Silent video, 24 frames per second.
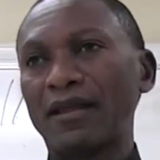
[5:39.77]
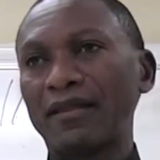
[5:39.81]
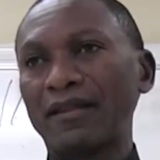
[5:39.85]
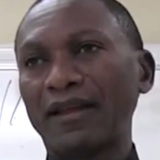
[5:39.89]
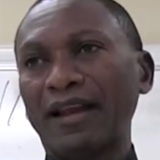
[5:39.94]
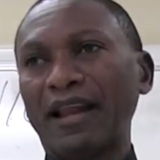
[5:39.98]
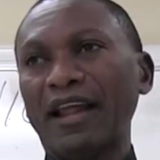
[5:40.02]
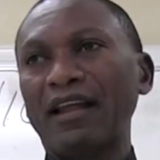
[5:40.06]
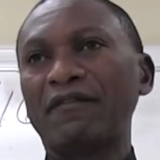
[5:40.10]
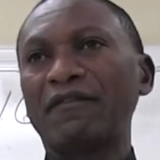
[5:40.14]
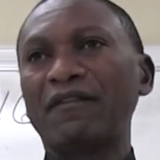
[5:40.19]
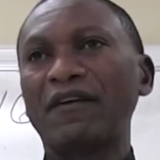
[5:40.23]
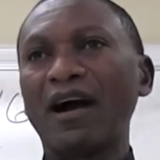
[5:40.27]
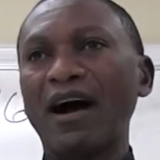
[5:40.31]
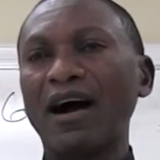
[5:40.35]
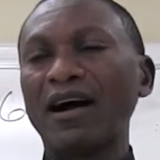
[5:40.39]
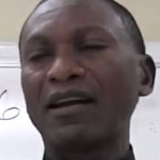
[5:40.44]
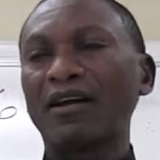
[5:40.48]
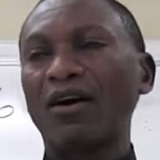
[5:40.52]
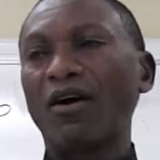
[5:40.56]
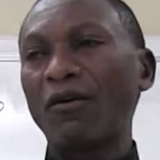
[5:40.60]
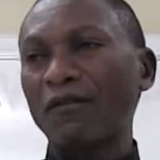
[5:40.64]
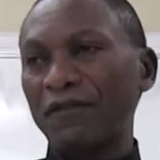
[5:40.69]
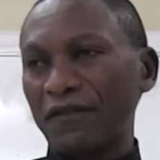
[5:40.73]
That if
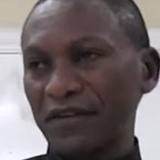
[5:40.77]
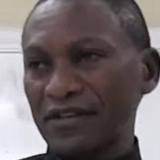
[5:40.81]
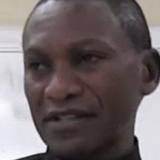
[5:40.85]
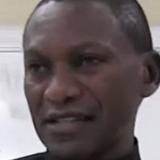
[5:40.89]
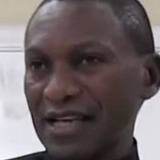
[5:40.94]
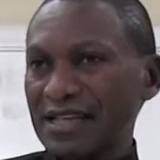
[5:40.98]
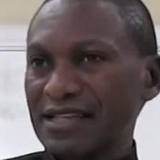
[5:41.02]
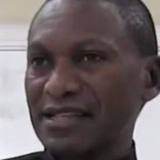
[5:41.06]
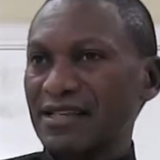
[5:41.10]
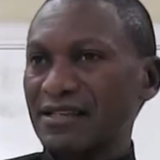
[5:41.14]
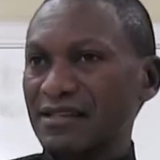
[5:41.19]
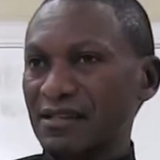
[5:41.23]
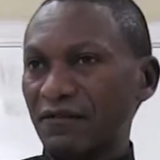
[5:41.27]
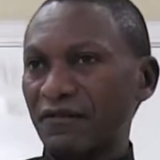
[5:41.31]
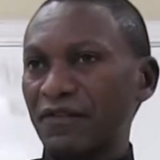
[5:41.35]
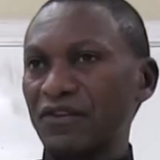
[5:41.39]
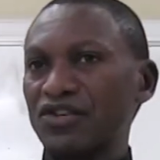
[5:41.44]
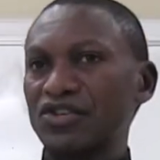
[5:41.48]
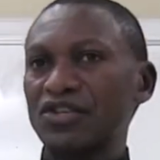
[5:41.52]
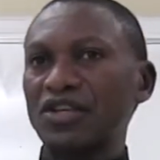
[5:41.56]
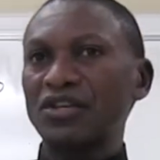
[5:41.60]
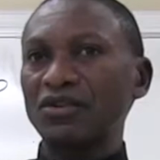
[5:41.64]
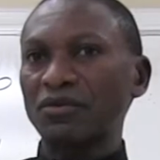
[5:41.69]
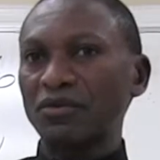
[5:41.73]
God offers us
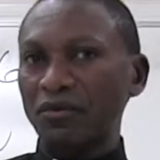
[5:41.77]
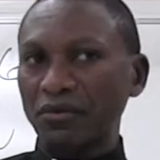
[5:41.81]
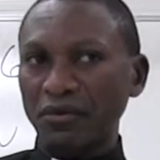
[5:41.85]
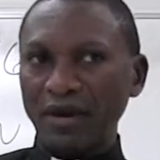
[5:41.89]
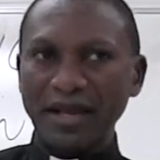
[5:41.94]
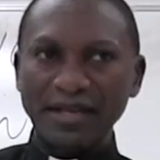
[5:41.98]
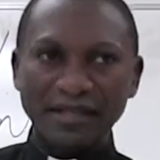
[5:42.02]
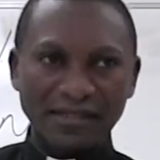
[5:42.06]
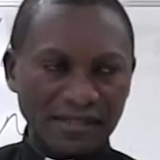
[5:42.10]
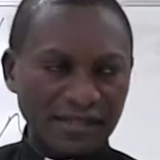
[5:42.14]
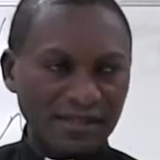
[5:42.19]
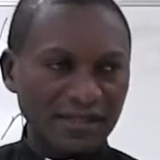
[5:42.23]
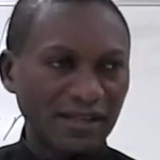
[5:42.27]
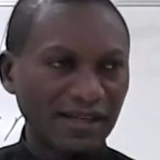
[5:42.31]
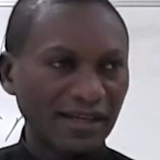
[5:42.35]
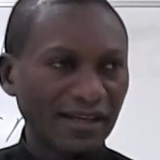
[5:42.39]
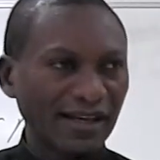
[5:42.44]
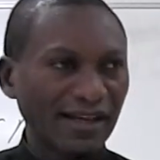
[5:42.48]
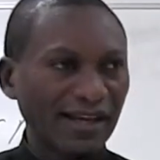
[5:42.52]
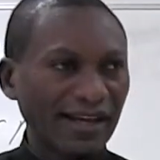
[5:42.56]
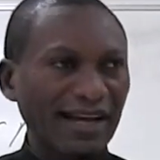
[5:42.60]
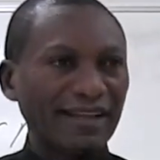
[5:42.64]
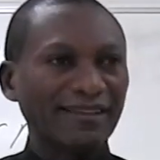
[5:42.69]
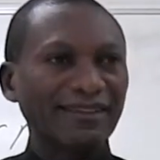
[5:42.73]
sufficient grace,
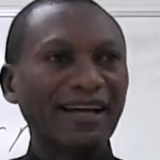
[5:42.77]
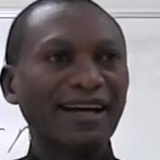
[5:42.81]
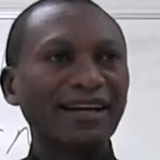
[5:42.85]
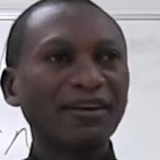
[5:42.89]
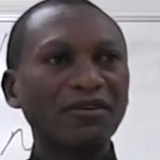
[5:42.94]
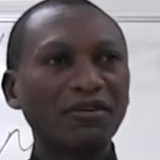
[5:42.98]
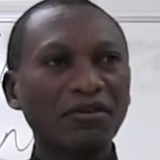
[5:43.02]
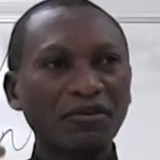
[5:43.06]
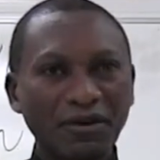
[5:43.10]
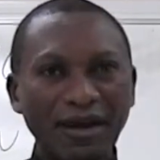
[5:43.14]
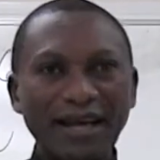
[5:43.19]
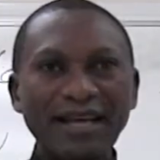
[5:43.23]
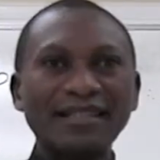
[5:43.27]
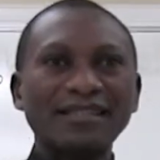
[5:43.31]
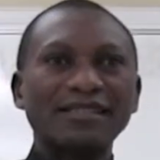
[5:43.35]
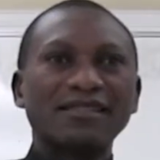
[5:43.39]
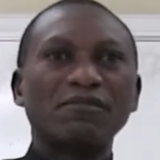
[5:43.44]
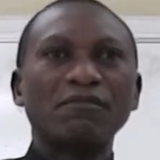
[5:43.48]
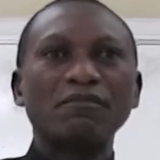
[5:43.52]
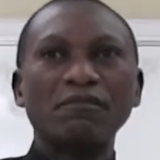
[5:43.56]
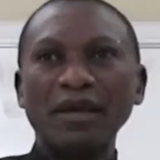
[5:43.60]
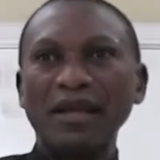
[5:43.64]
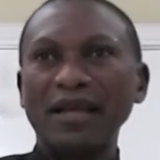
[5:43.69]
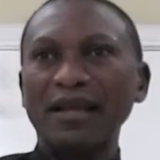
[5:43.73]
can that
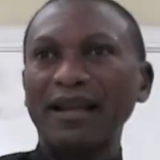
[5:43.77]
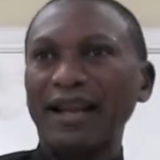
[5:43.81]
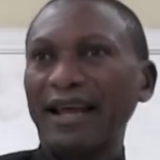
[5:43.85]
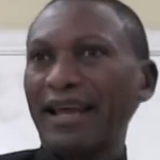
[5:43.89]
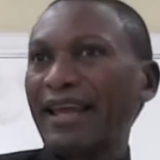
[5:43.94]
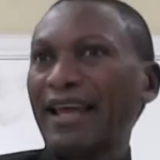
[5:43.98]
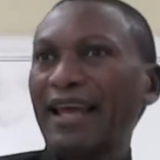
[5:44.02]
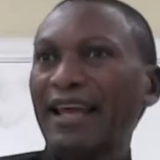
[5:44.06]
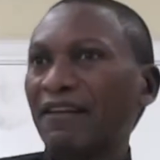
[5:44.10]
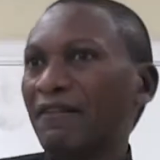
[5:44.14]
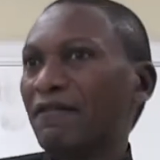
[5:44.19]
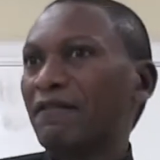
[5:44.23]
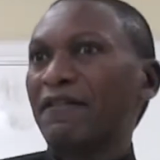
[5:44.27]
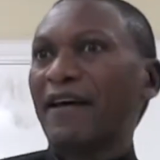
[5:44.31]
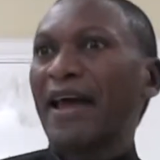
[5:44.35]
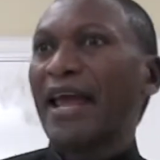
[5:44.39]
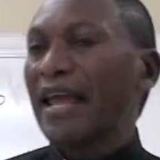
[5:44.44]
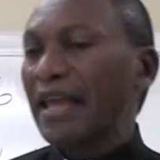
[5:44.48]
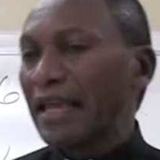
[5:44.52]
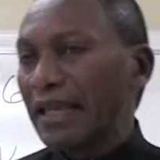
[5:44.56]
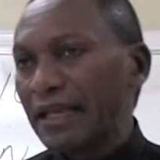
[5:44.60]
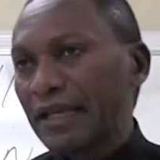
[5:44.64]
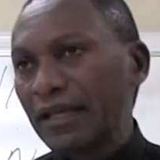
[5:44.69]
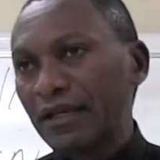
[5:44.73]
grace be like in
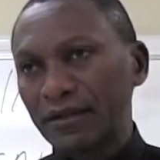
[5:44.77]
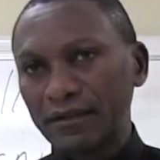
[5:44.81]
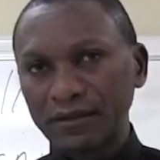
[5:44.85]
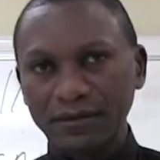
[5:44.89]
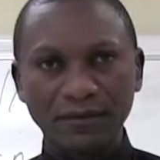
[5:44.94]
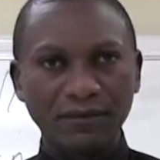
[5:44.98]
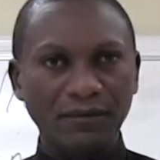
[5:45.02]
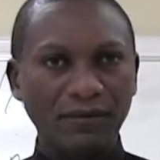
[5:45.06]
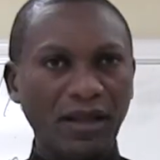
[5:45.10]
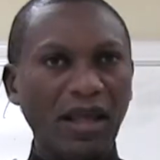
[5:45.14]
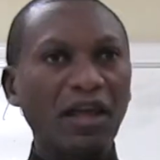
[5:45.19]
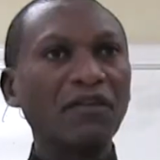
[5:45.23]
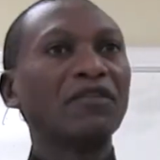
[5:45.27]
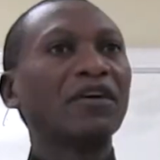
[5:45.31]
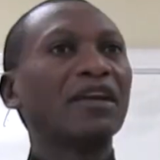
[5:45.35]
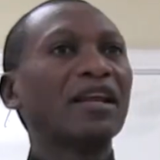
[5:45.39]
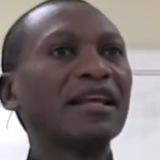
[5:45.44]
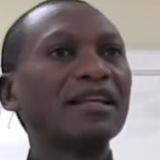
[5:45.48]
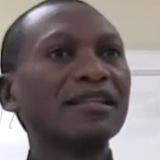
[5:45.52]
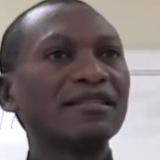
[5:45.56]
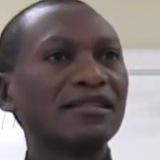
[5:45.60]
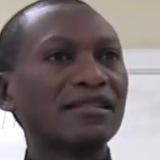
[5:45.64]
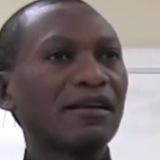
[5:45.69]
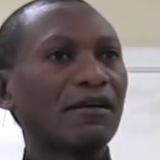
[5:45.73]
vain if it
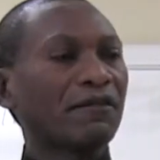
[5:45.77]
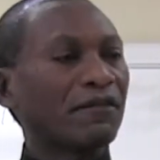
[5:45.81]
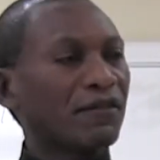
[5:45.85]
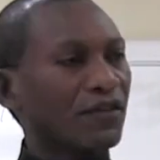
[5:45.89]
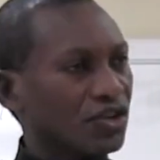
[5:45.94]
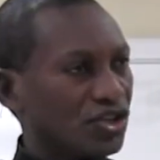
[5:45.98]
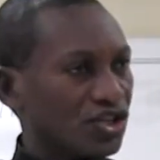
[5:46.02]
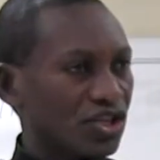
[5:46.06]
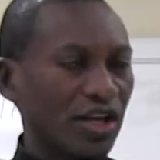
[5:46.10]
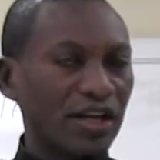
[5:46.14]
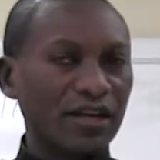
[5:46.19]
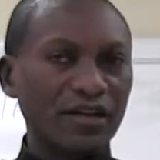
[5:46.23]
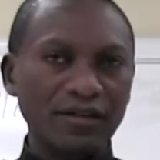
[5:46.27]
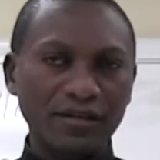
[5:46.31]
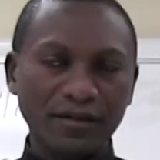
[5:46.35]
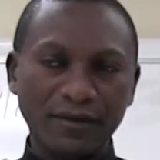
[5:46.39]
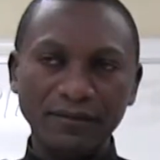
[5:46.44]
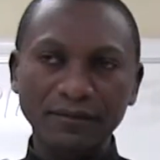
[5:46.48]
is sufficient?